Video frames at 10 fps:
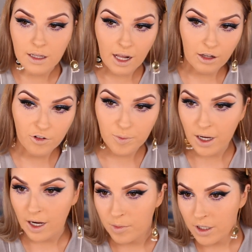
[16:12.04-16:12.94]
in the color of
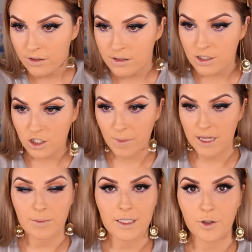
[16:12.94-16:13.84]
my eyebrows? It just
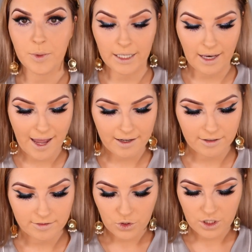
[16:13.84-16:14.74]
made them a little bit
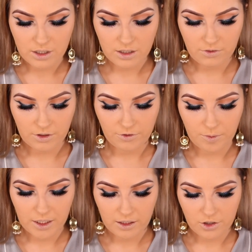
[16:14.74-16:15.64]
lighter, which is different
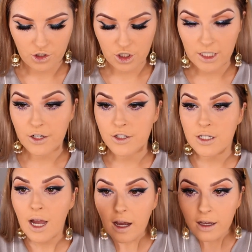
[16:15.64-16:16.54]
for me because usually I go
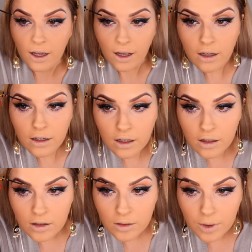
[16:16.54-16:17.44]
darker.
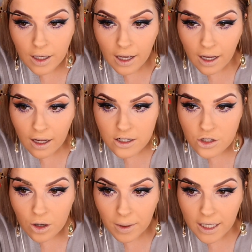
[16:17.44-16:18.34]
But hey, I
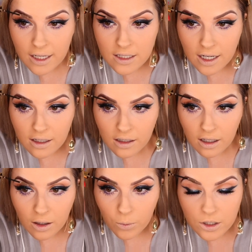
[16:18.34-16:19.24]
just got my hair done
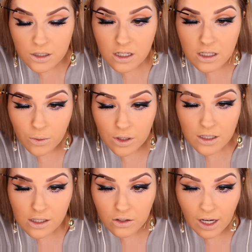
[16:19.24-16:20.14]
and I wanted to see what
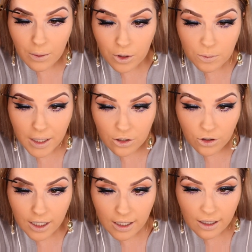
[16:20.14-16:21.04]
this looked like with my new
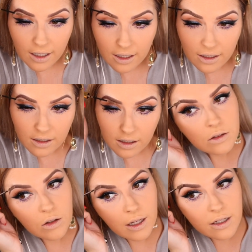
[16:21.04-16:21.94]
hair color.
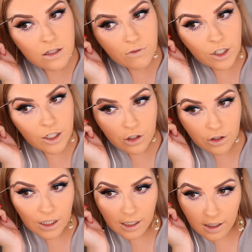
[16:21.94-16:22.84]
Not like it's a very
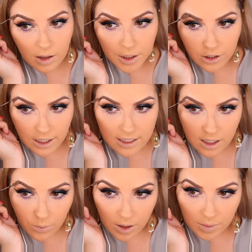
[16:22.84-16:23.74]
new hair color, but you guys
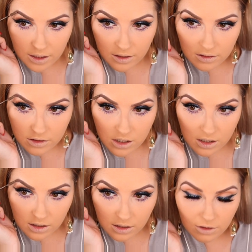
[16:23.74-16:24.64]
get what I mean. Just
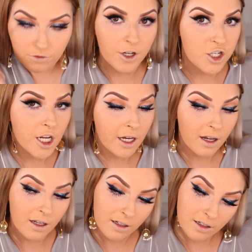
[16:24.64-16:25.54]
like fresh hair
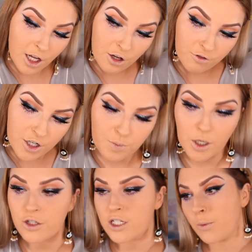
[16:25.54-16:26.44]
color, fresh
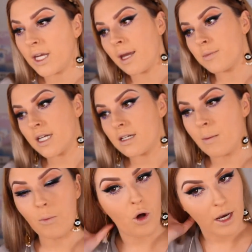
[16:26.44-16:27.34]
blonde. And we kept it a
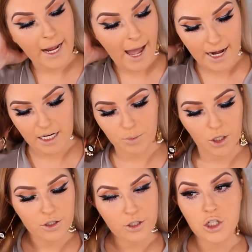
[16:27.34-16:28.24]
more like honey
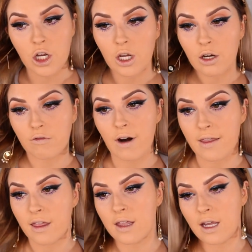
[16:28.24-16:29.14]
blonde
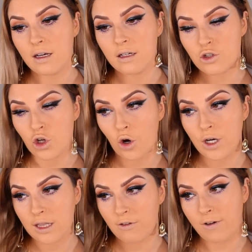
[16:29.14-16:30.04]
rather than
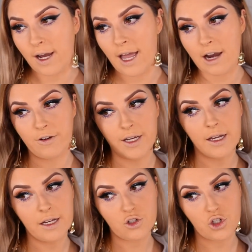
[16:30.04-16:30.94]
toning the fuck out of
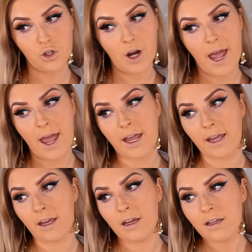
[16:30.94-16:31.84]
it into
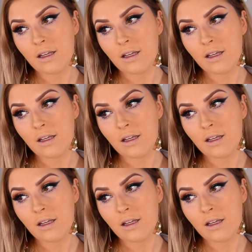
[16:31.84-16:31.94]
a